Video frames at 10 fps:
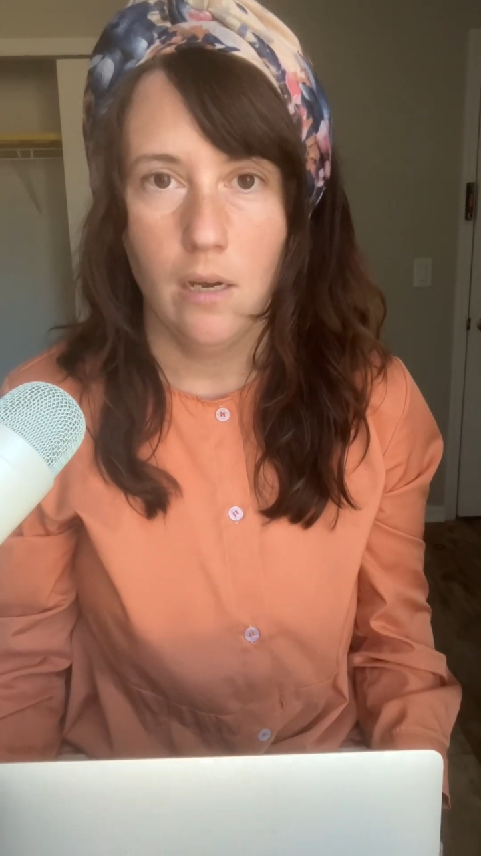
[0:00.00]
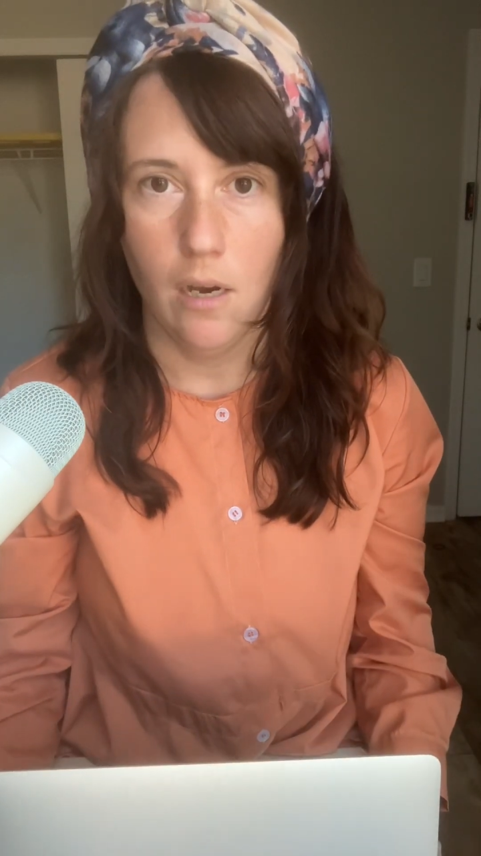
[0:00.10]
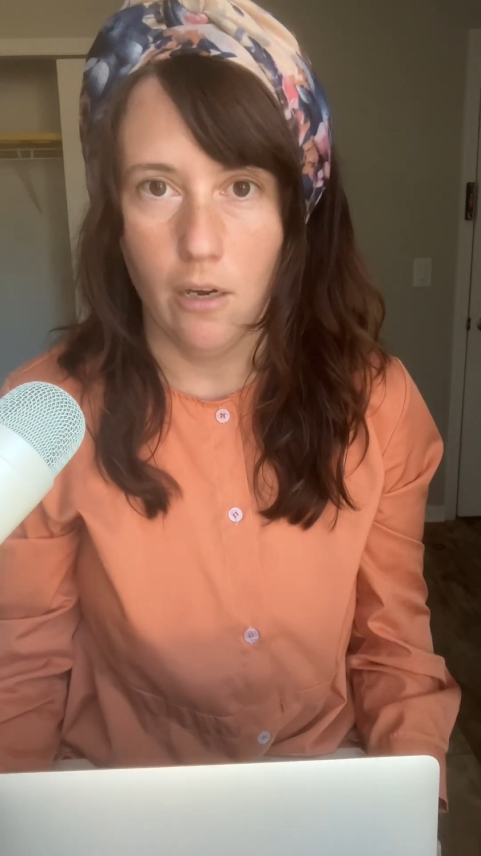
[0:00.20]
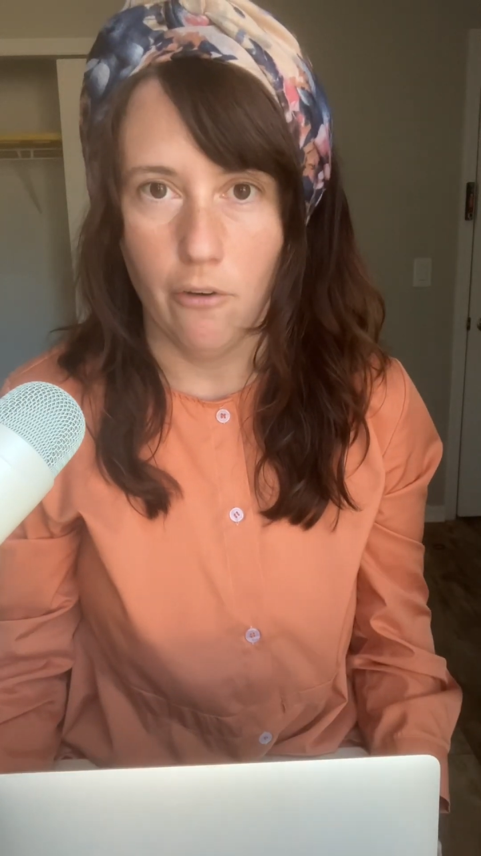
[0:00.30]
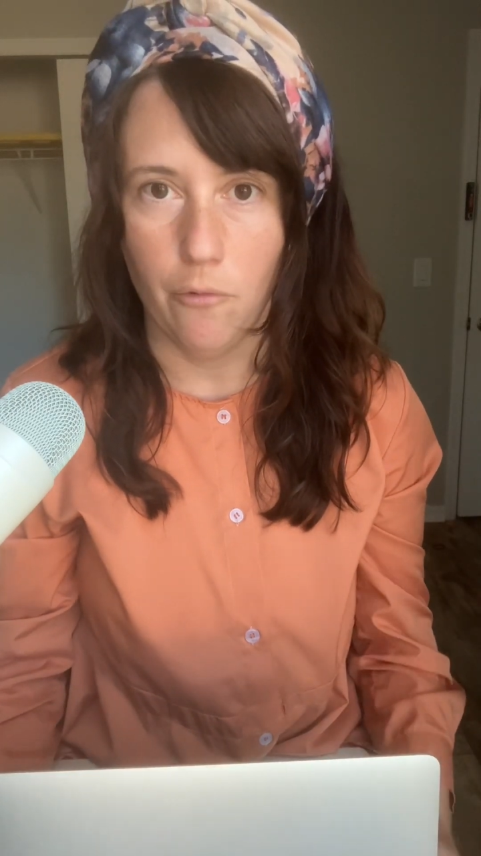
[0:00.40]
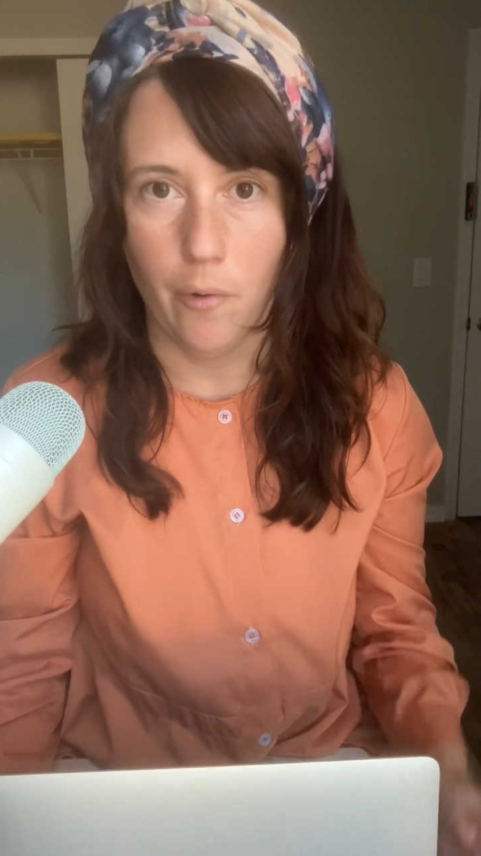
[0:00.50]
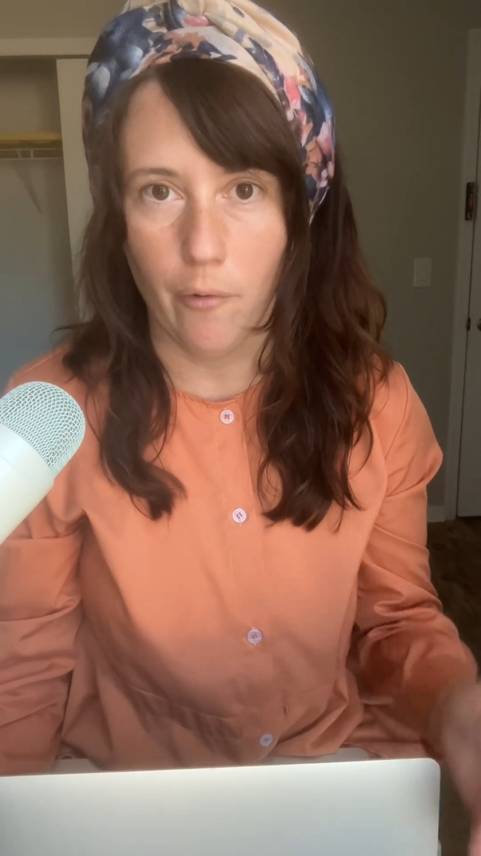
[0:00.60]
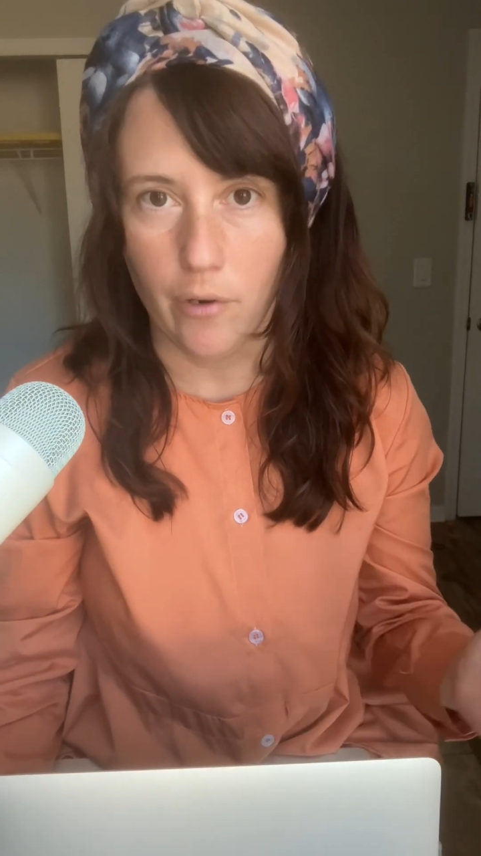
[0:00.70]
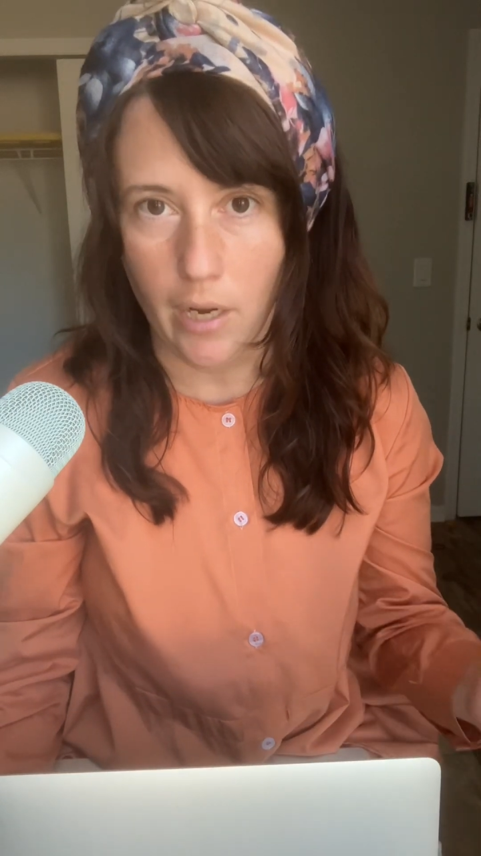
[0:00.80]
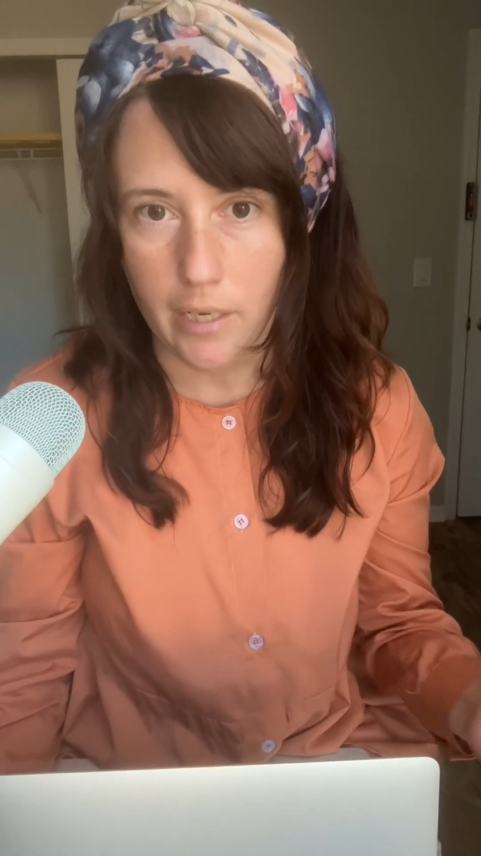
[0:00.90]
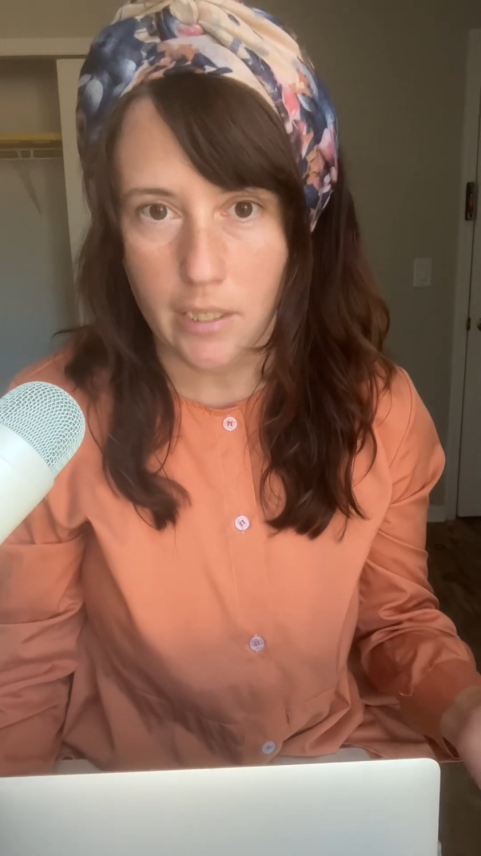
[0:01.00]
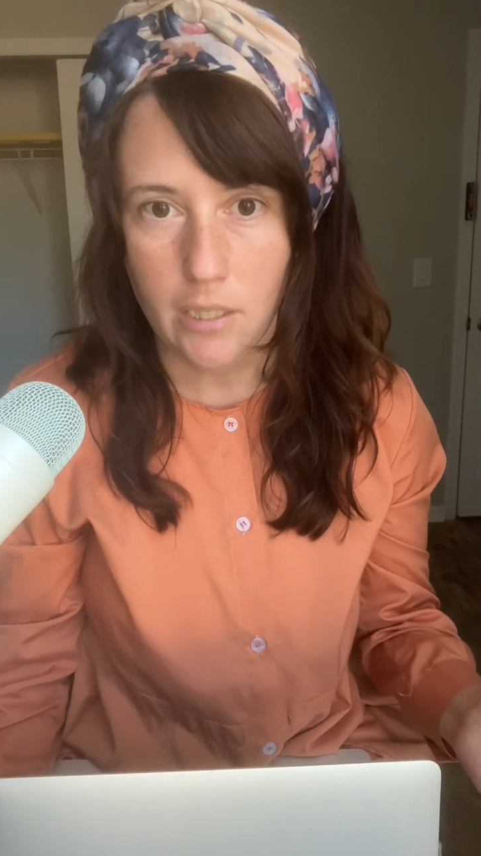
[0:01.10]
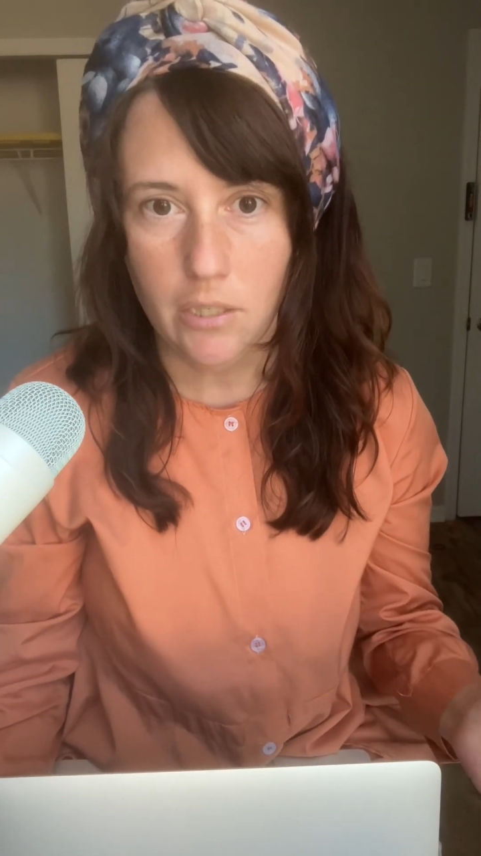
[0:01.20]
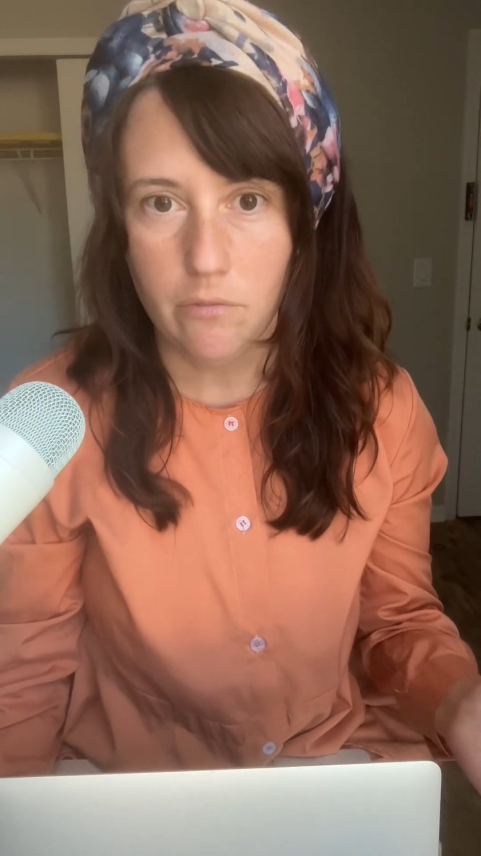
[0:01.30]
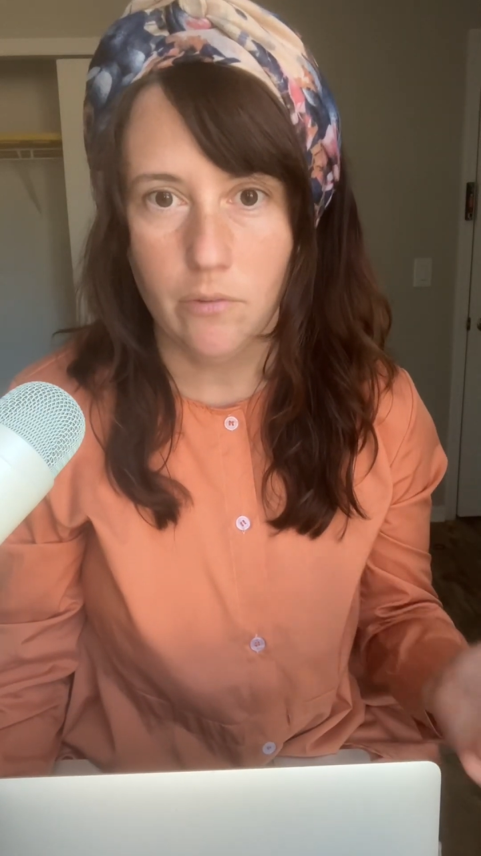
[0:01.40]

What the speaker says: Of we were naive,